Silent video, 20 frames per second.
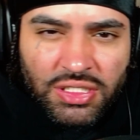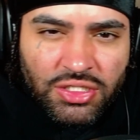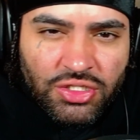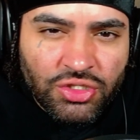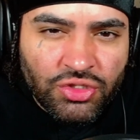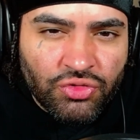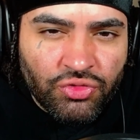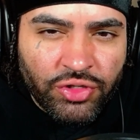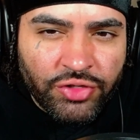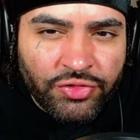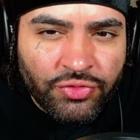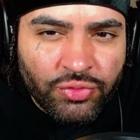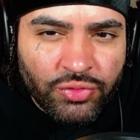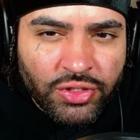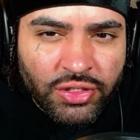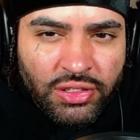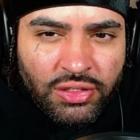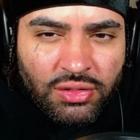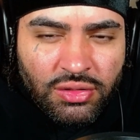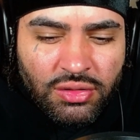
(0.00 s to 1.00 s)

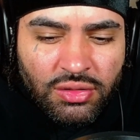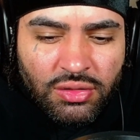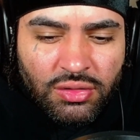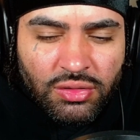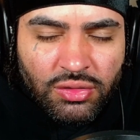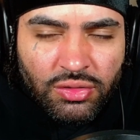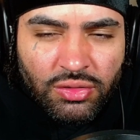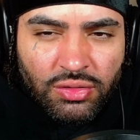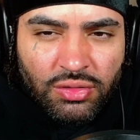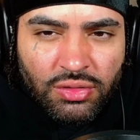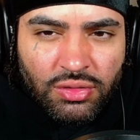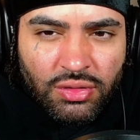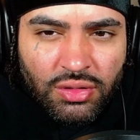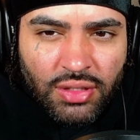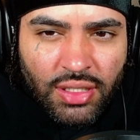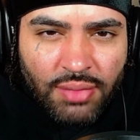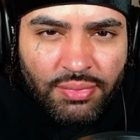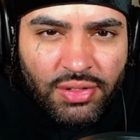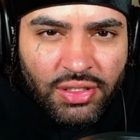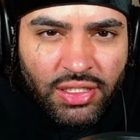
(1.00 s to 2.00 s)
Driftwood,
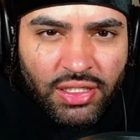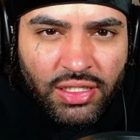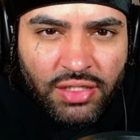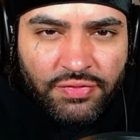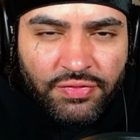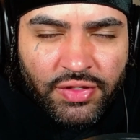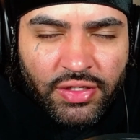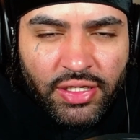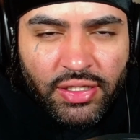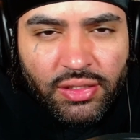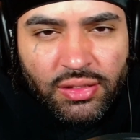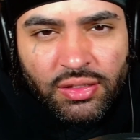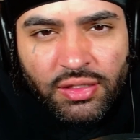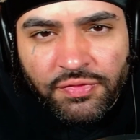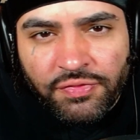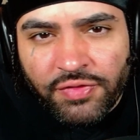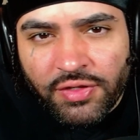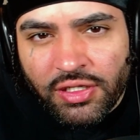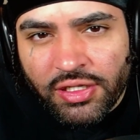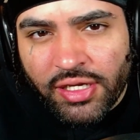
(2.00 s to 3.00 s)
I believe, and they're
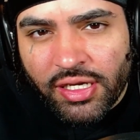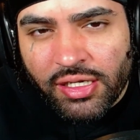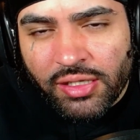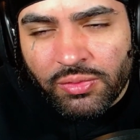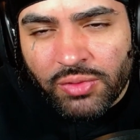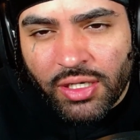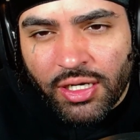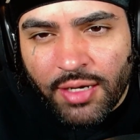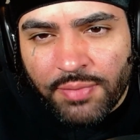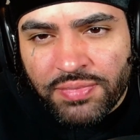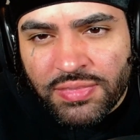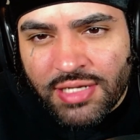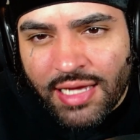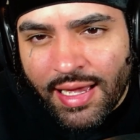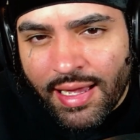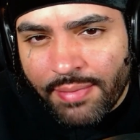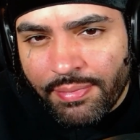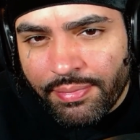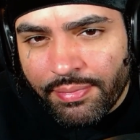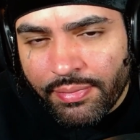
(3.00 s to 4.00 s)
affiliated with Up
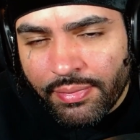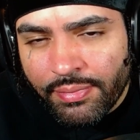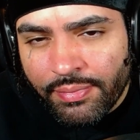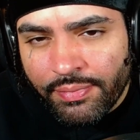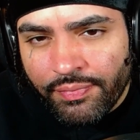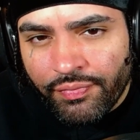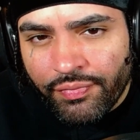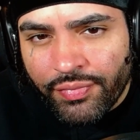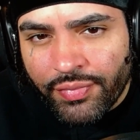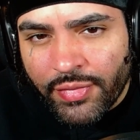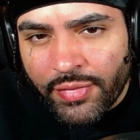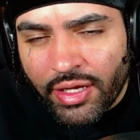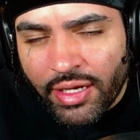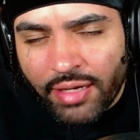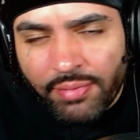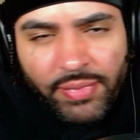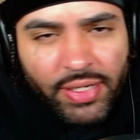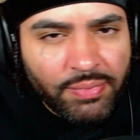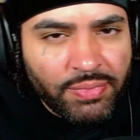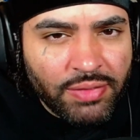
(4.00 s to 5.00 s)
Top. I
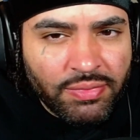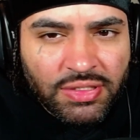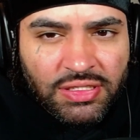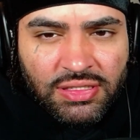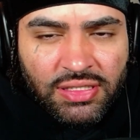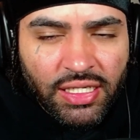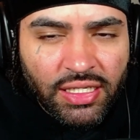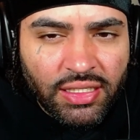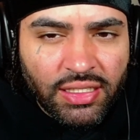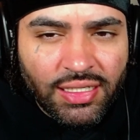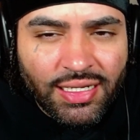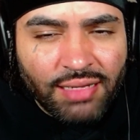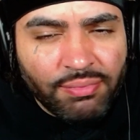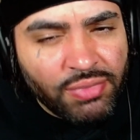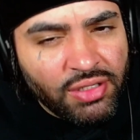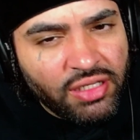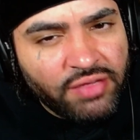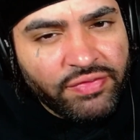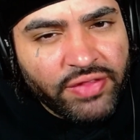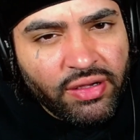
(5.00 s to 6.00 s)
may be mistaken. I
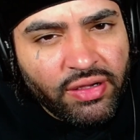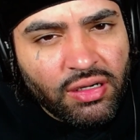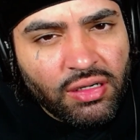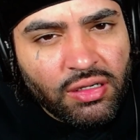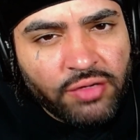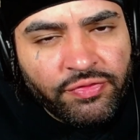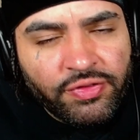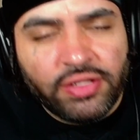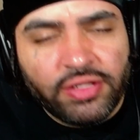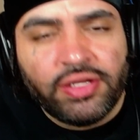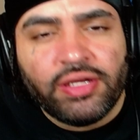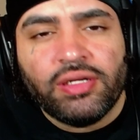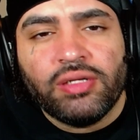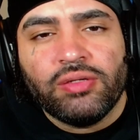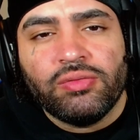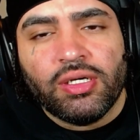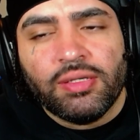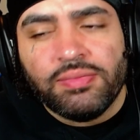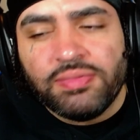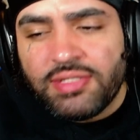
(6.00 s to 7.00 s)
believe they are affiliated
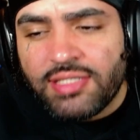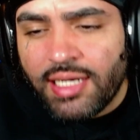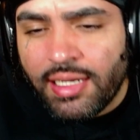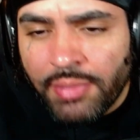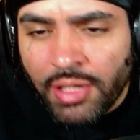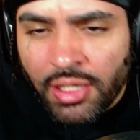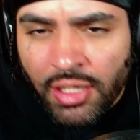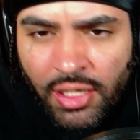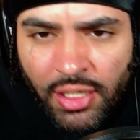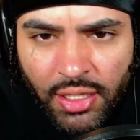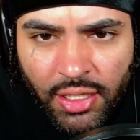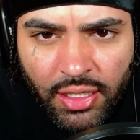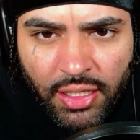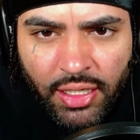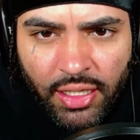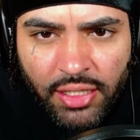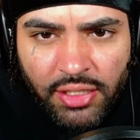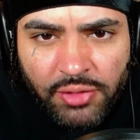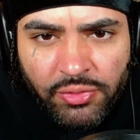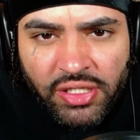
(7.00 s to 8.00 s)
with Up Top.
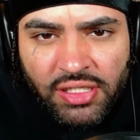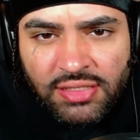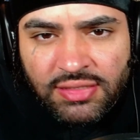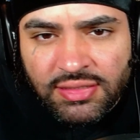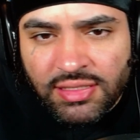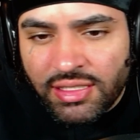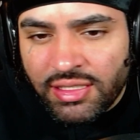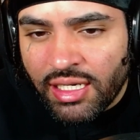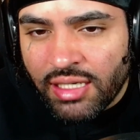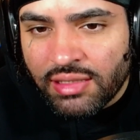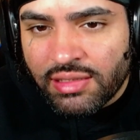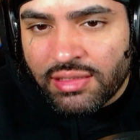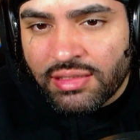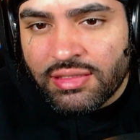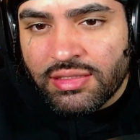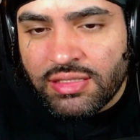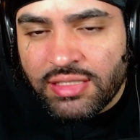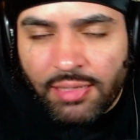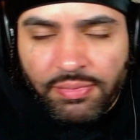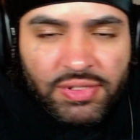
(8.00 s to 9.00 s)
Anyway, these are the
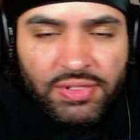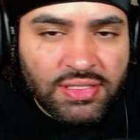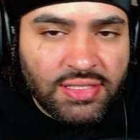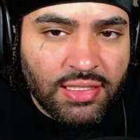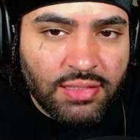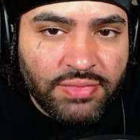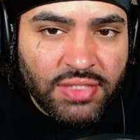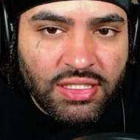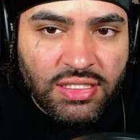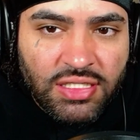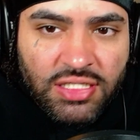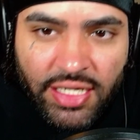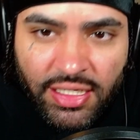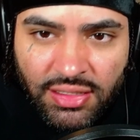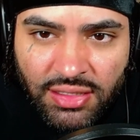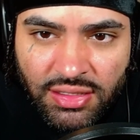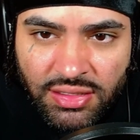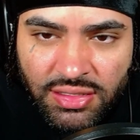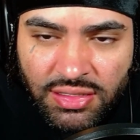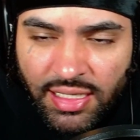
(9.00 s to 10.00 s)
youngers. Y'all been telling me to
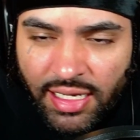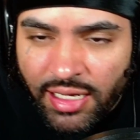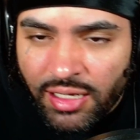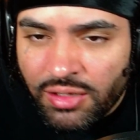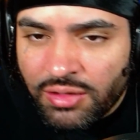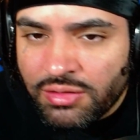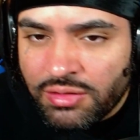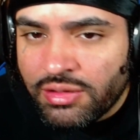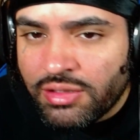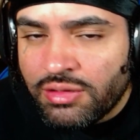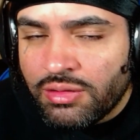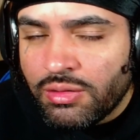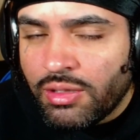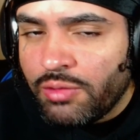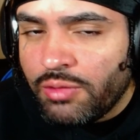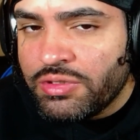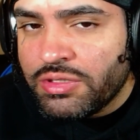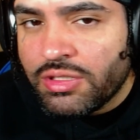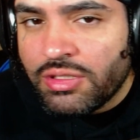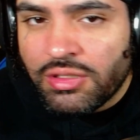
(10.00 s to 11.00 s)
check this out. You know I
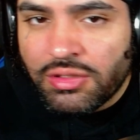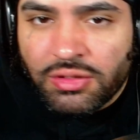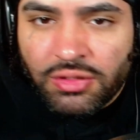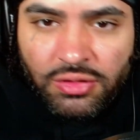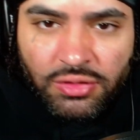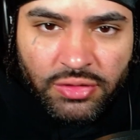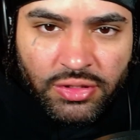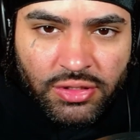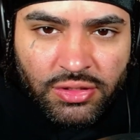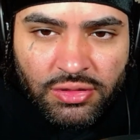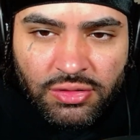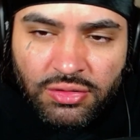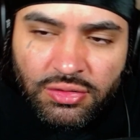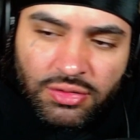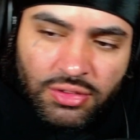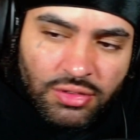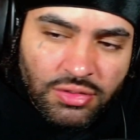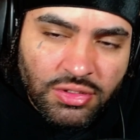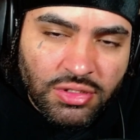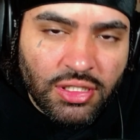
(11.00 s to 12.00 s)
was going to do it. You
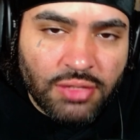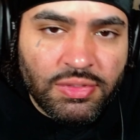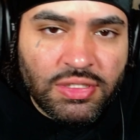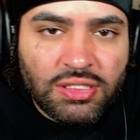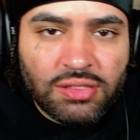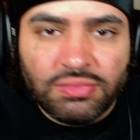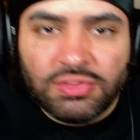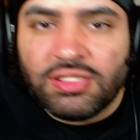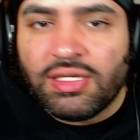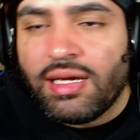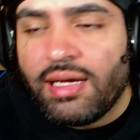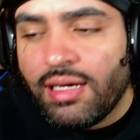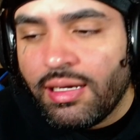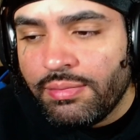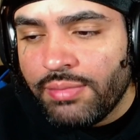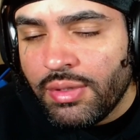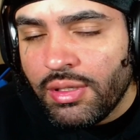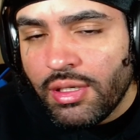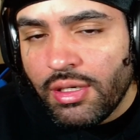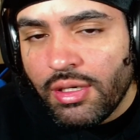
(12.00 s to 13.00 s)
know, just give me some
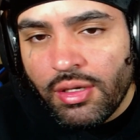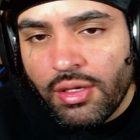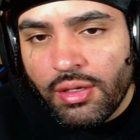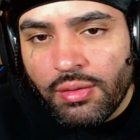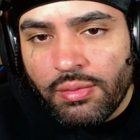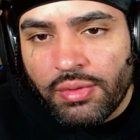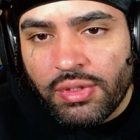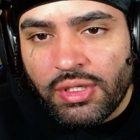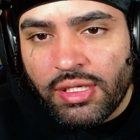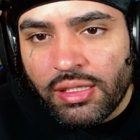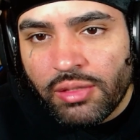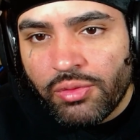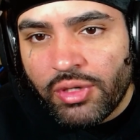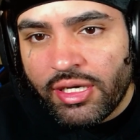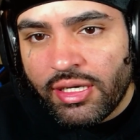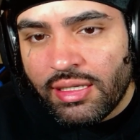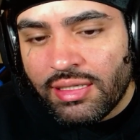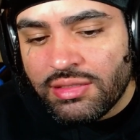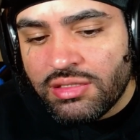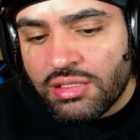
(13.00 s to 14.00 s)
time. But
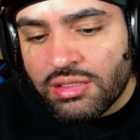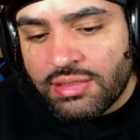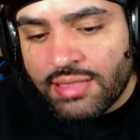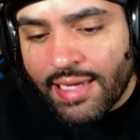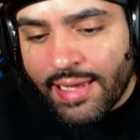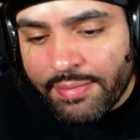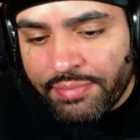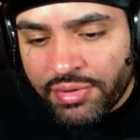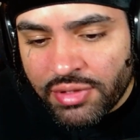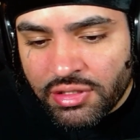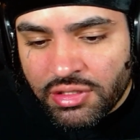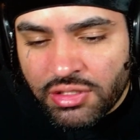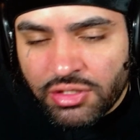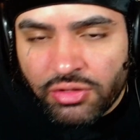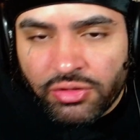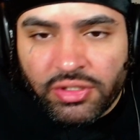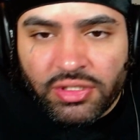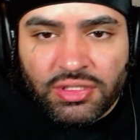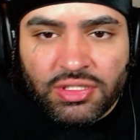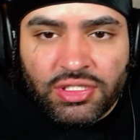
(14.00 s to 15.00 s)
anyway, let's just hop in this
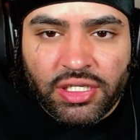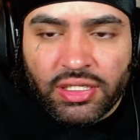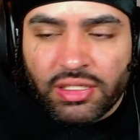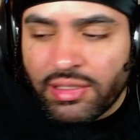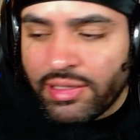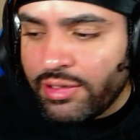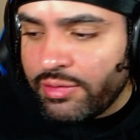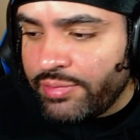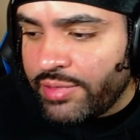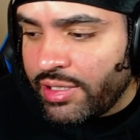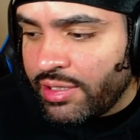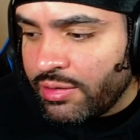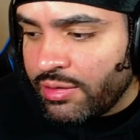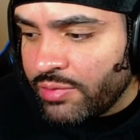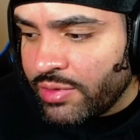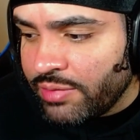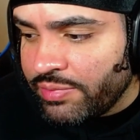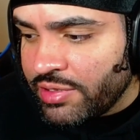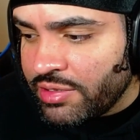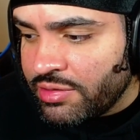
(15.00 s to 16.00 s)
joint. Check it out, man. I don't
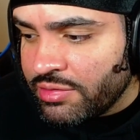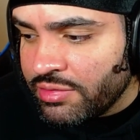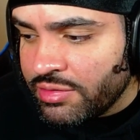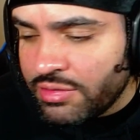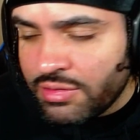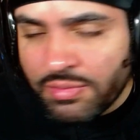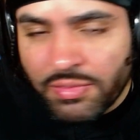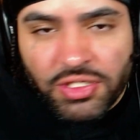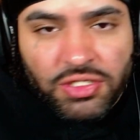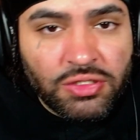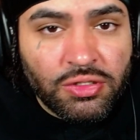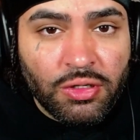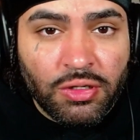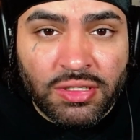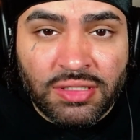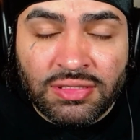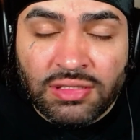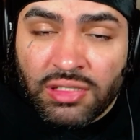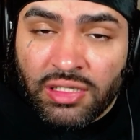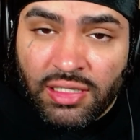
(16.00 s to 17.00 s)
want to be doing too much
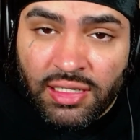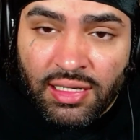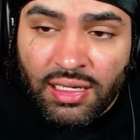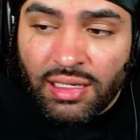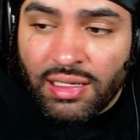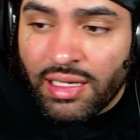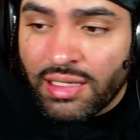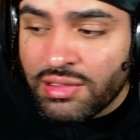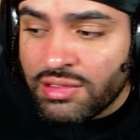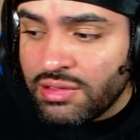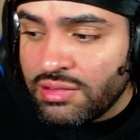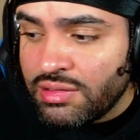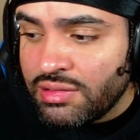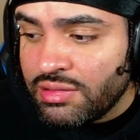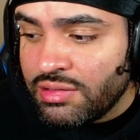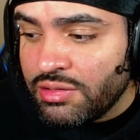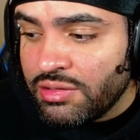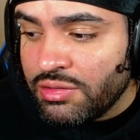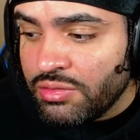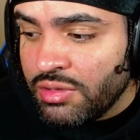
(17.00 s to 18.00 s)
talking today. I got a lot of shit to
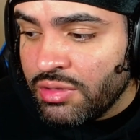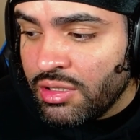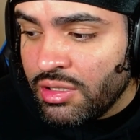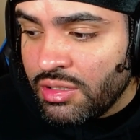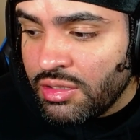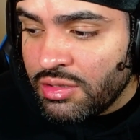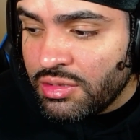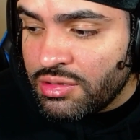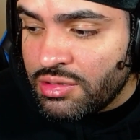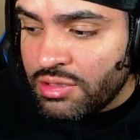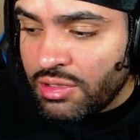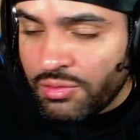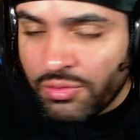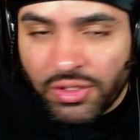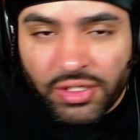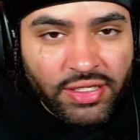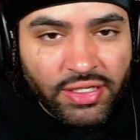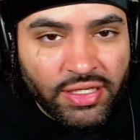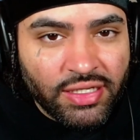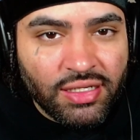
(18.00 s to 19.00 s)
do. I want
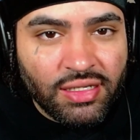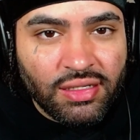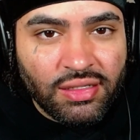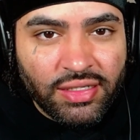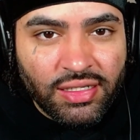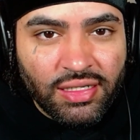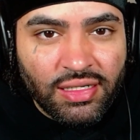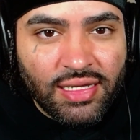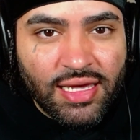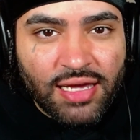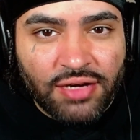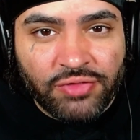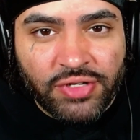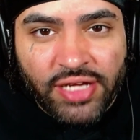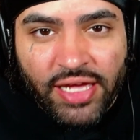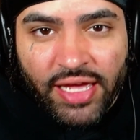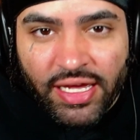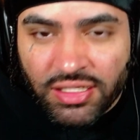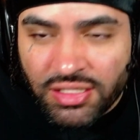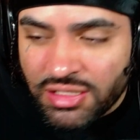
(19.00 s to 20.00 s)
to get a lot of
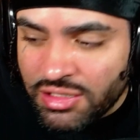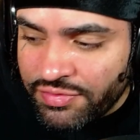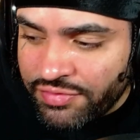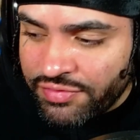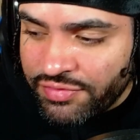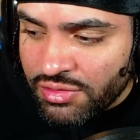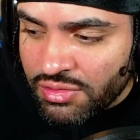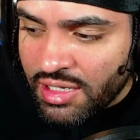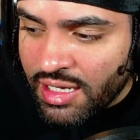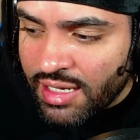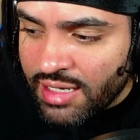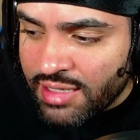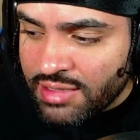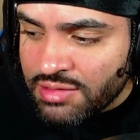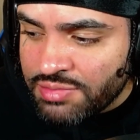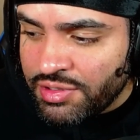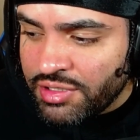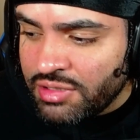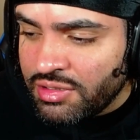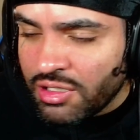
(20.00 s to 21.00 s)
reactions for you guys.
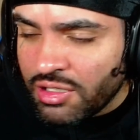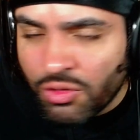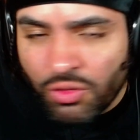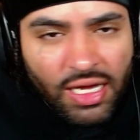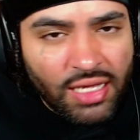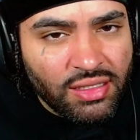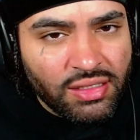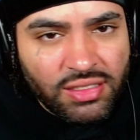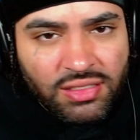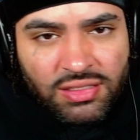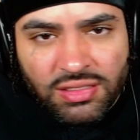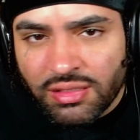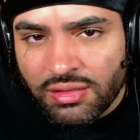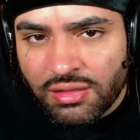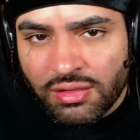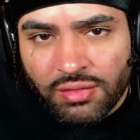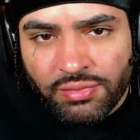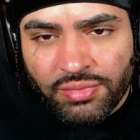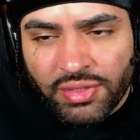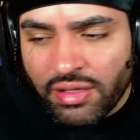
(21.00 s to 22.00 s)
But the quality's still
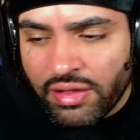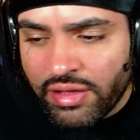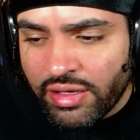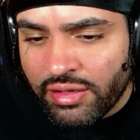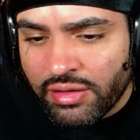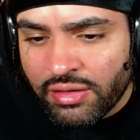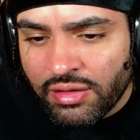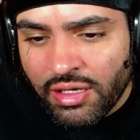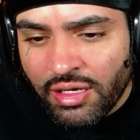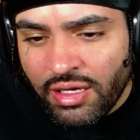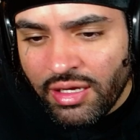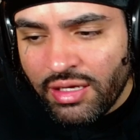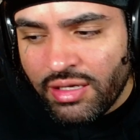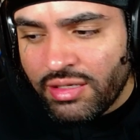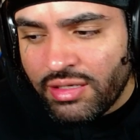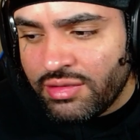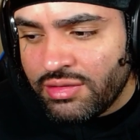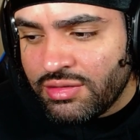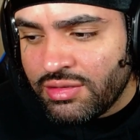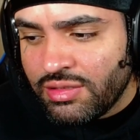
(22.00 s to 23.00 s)
going to be there.
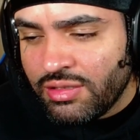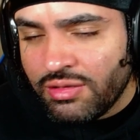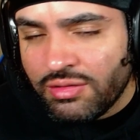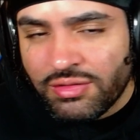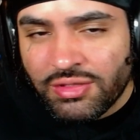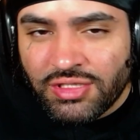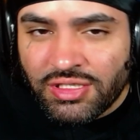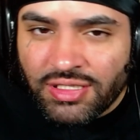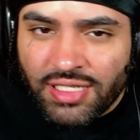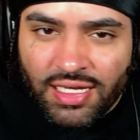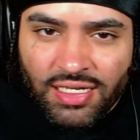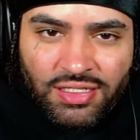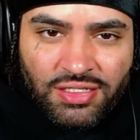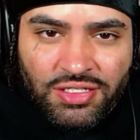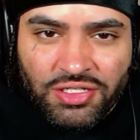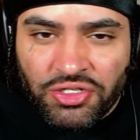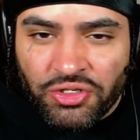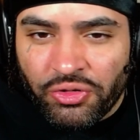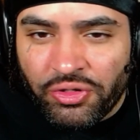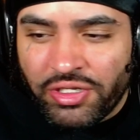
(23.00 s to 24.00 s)
You know, just got to
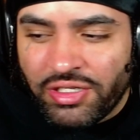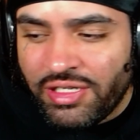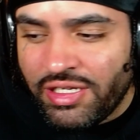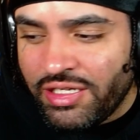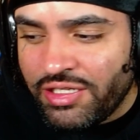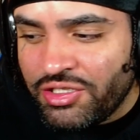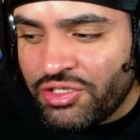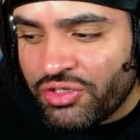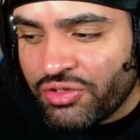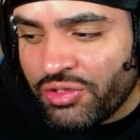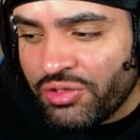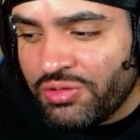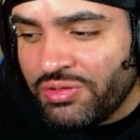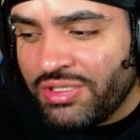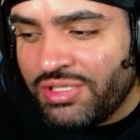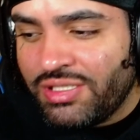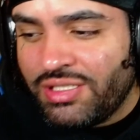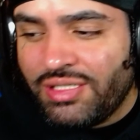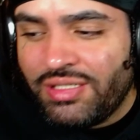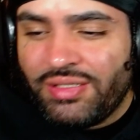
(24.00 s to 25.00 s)
shorten the
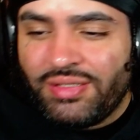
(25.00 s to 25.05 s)
intros.